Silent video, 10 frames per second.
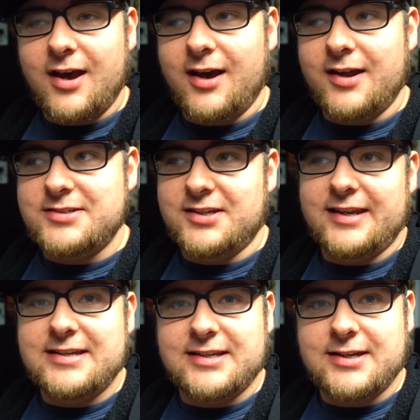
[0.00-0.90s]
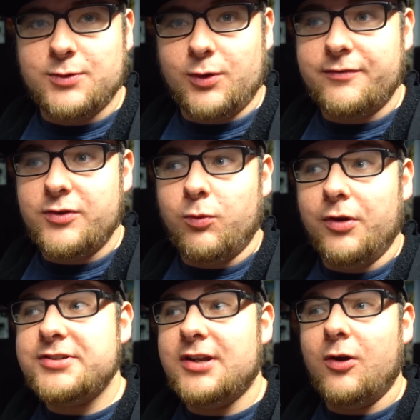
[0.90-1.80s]
deleted, or if you
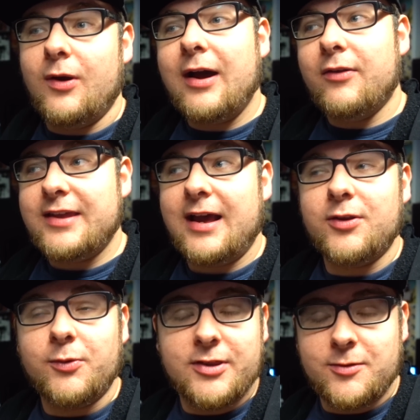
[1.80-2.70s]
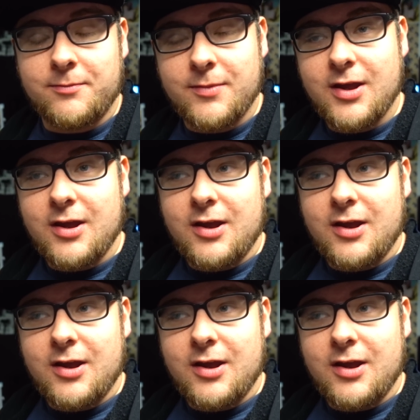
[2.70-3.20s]
want to know how the algorithm